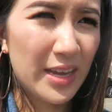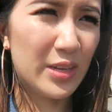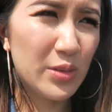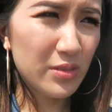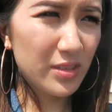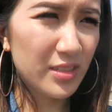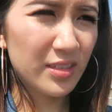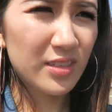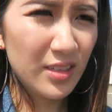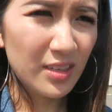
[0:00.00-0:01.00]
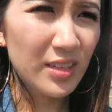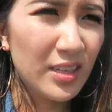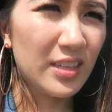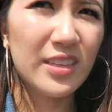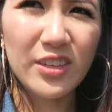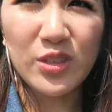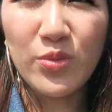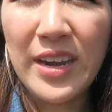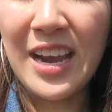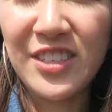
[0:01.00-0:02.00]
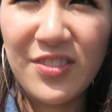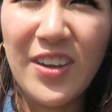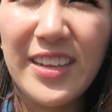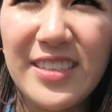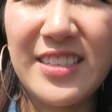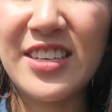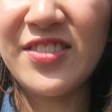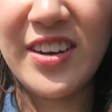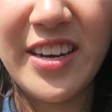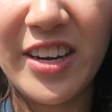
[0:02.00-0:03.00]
out. There's one actually right at the station right